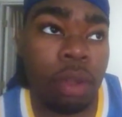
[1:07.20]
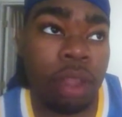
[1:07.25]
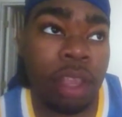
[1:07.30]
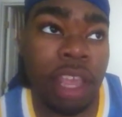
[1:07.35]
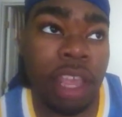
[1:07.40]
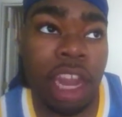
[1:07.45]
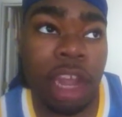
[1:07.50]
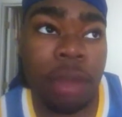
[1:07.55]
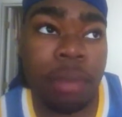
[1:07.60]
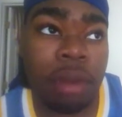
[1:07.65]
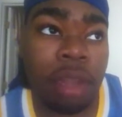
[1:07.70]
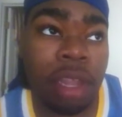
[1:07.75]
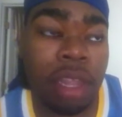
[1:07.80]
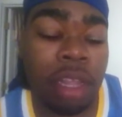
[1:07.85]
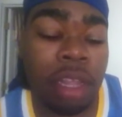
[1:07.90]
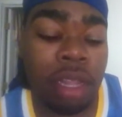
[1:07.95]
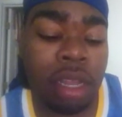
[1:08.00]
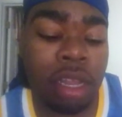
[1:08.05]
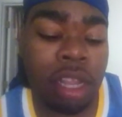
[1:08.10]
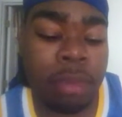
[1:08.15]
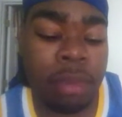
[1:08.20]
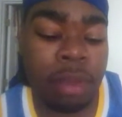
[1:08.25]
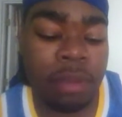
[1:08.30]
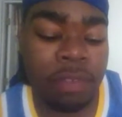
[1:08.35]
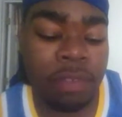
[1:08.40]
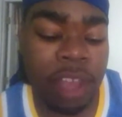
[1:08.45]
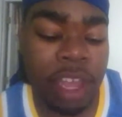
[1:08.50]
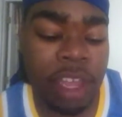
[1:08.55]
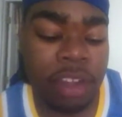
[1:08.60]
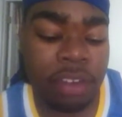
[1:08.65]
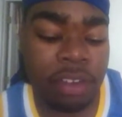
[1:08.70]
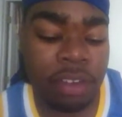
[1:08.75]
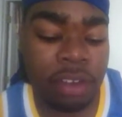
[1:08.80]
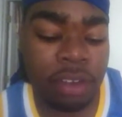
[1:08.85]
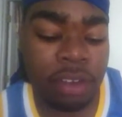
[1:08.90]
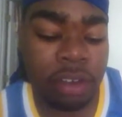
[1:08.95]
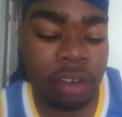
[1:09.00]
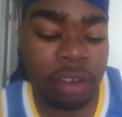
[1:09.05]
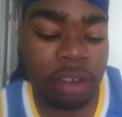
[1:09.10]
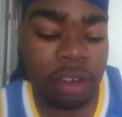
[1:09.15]
get up a little bit
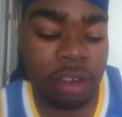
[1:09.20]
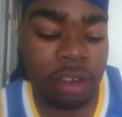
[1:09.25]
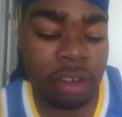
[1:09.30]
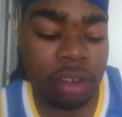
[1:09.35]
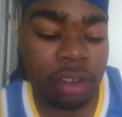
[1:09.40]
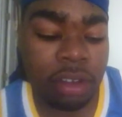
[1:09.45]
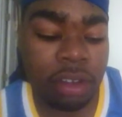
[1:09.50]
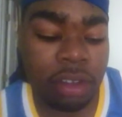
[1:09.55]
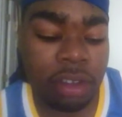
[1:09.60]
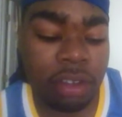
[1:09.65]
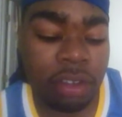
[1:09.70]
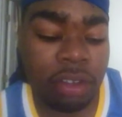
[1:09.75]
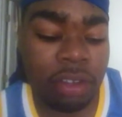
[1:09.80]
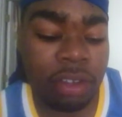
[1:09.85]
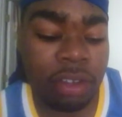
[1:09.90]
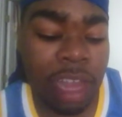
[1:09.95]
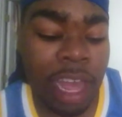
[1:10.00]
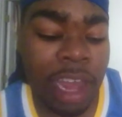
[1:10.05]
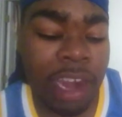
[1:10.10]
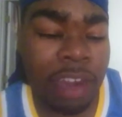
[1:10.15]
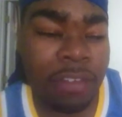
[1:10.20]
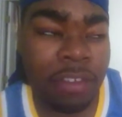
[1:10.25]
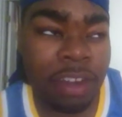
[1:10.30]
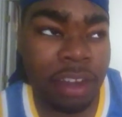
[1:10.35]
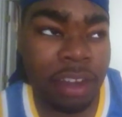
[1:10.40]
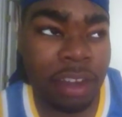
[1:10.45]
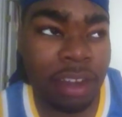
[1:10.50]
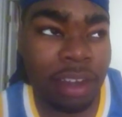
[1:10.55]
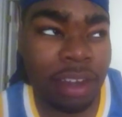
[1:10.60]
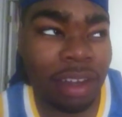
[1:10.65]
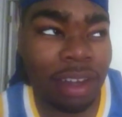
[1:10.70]
faster. It's not every.